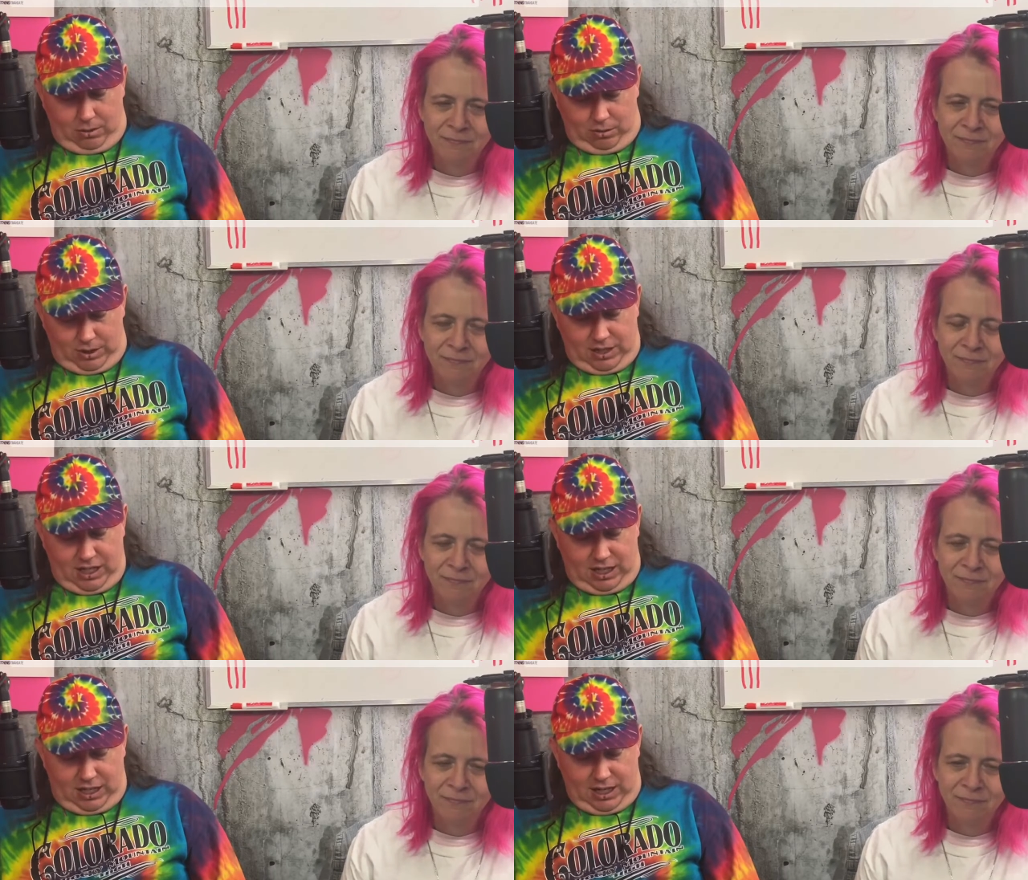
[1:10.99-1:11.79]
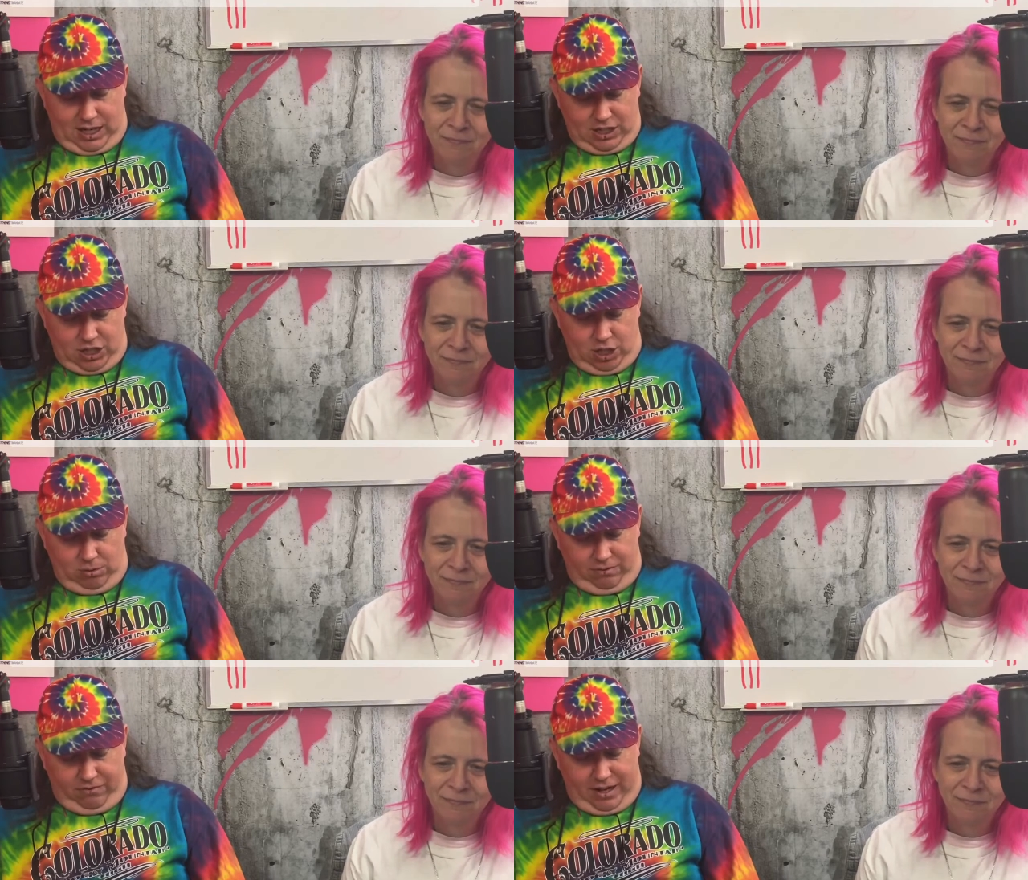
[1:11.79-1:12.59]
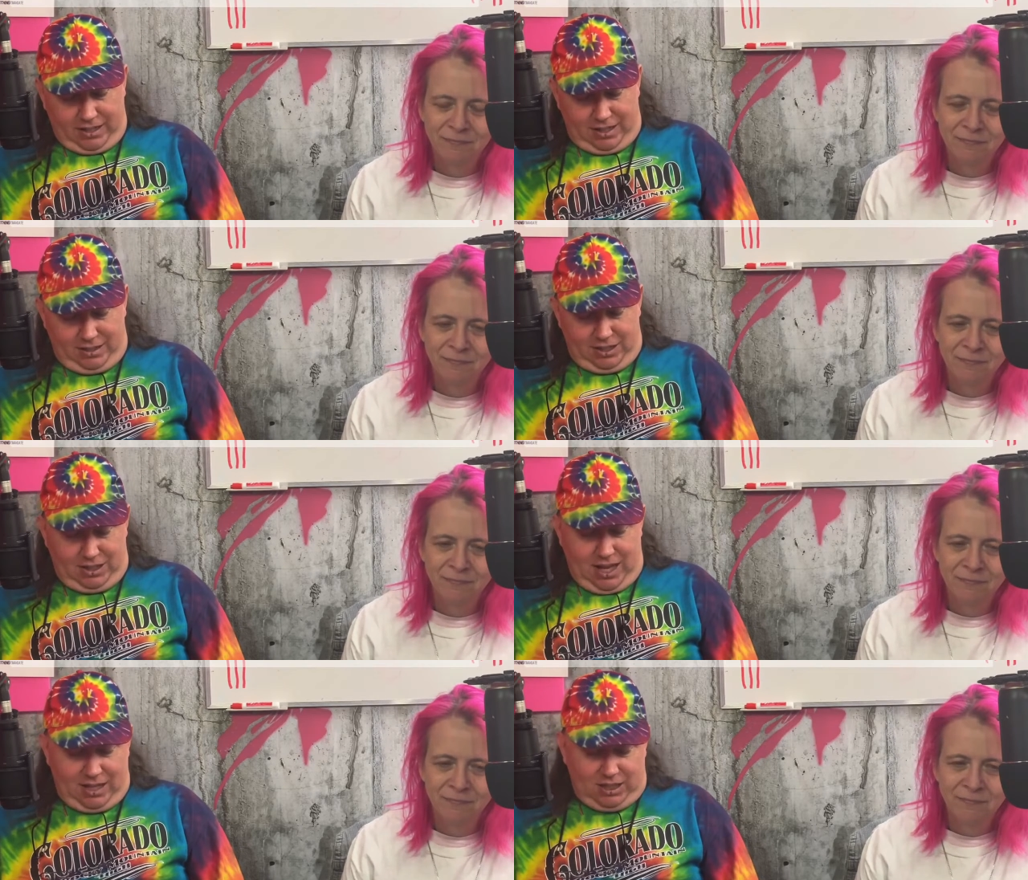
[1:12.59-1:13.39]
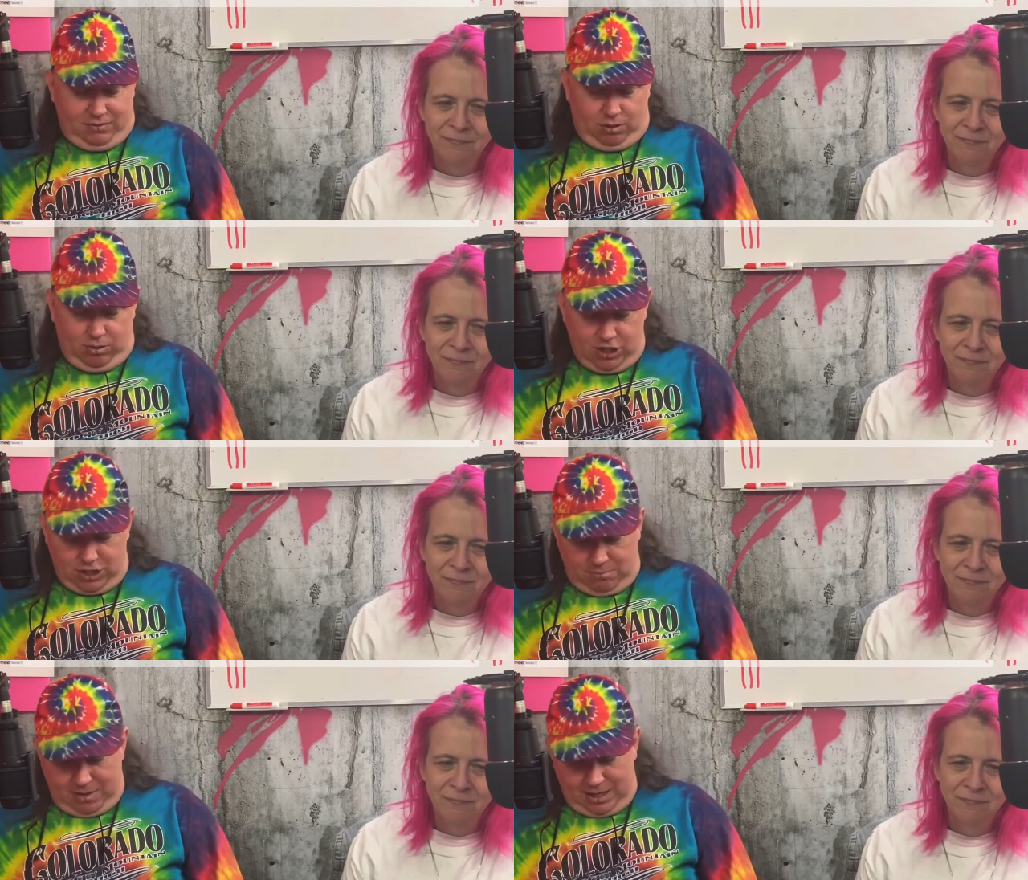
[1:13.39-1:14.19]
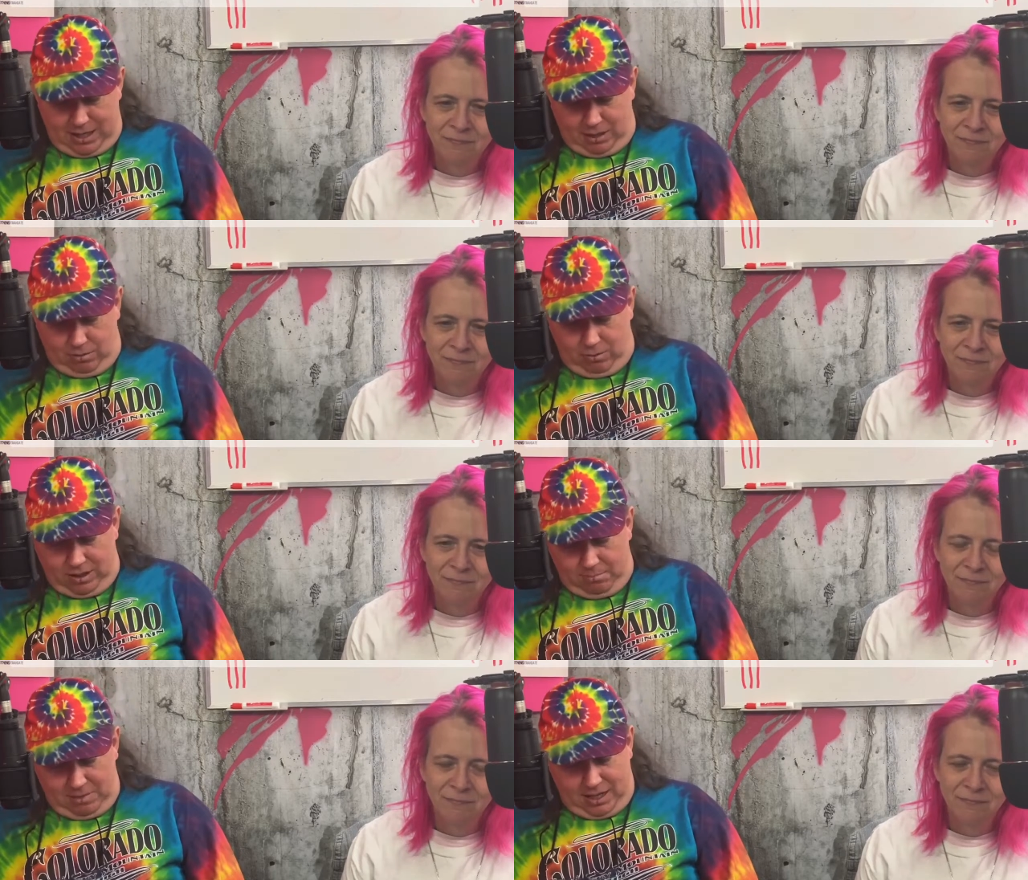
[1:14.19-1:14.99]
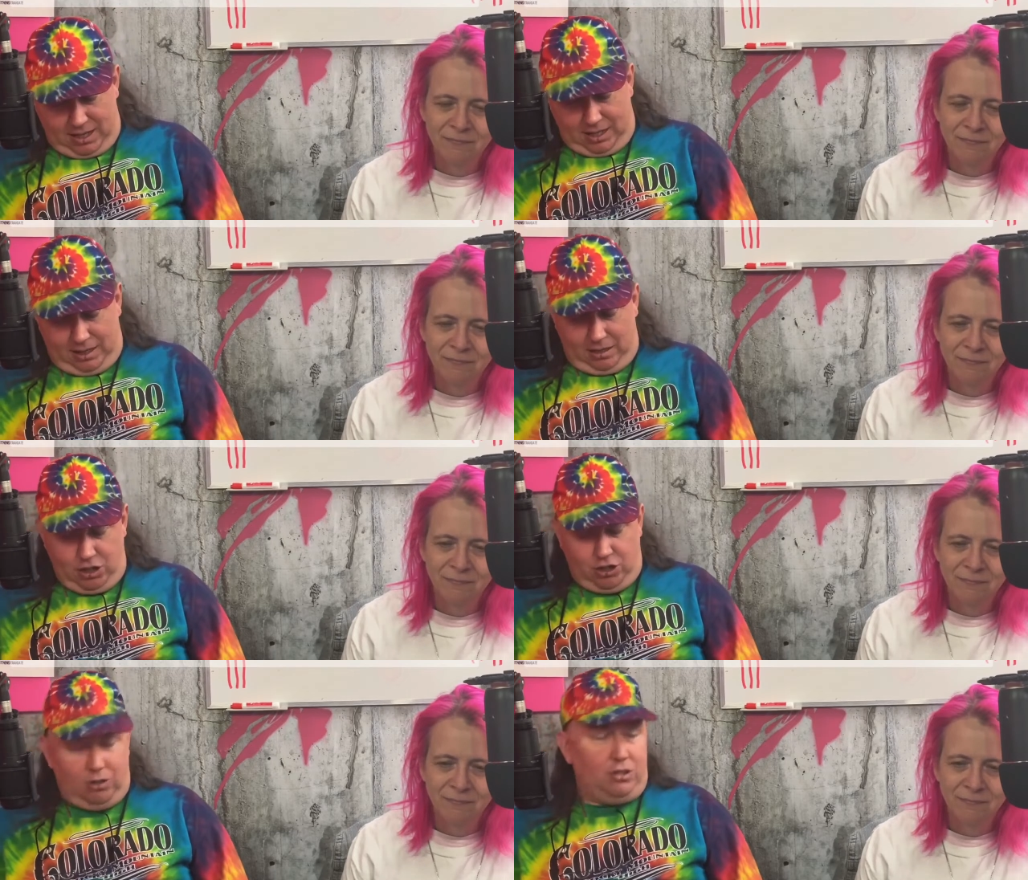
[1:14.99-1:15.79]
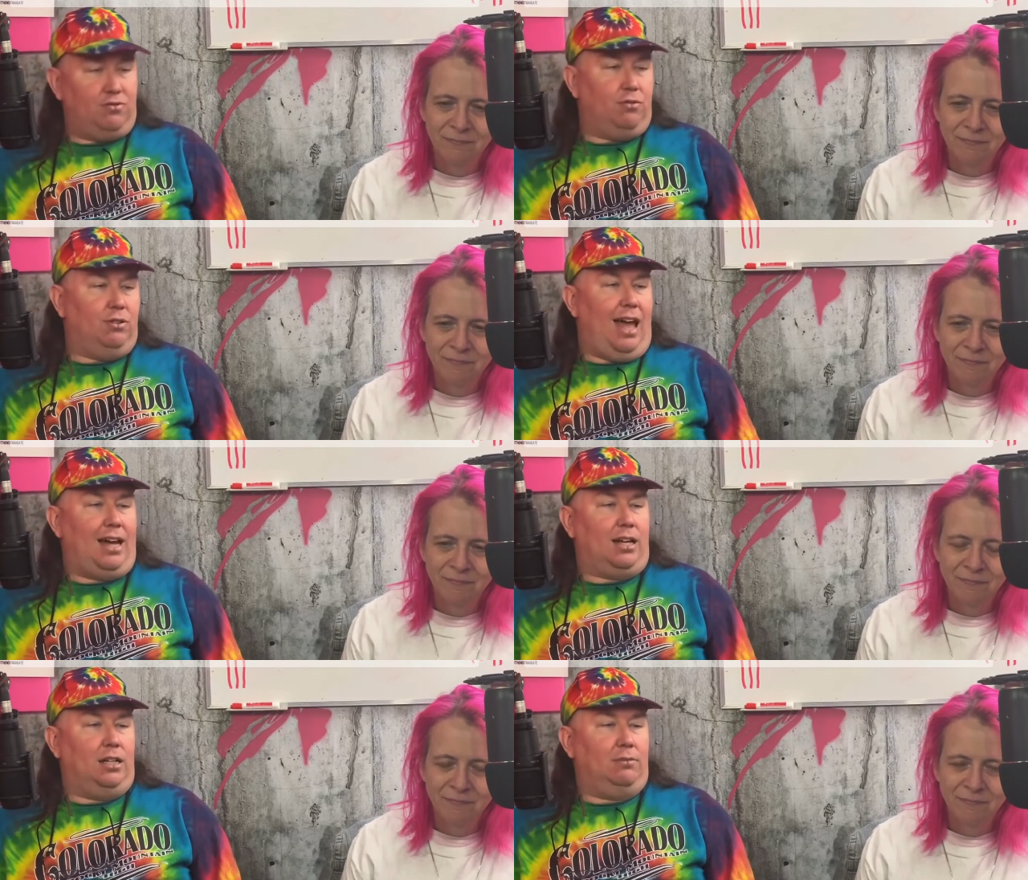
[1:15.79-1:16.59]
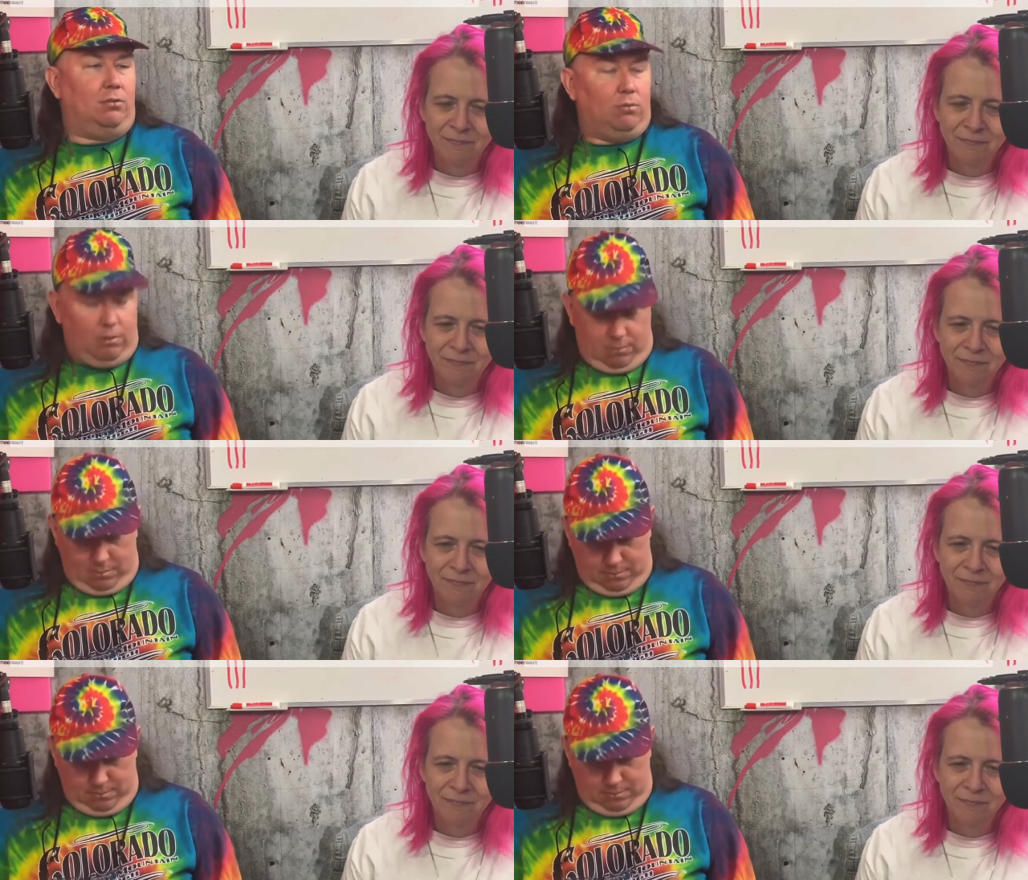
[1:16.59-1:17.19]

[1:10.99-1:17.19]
Speaker 1: Or D has no effect on the status of a question pending when the meeting adjourns for lack of a quorum.